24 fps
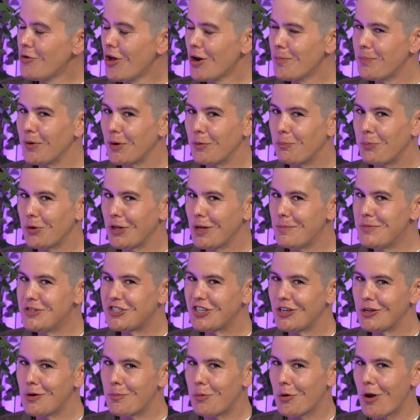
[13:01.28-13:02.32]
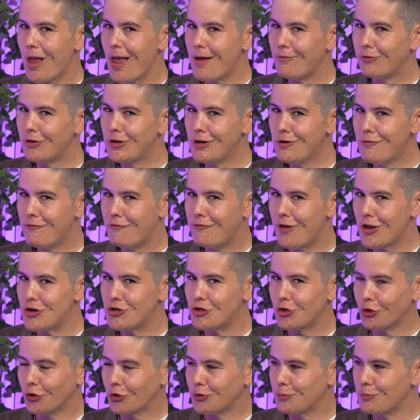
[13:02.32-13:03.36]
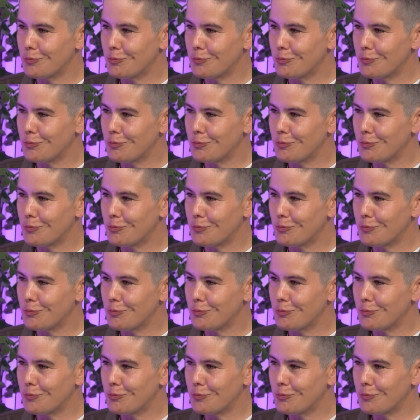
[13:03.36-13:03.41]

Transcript: not a big, but let me tell you about every Avengers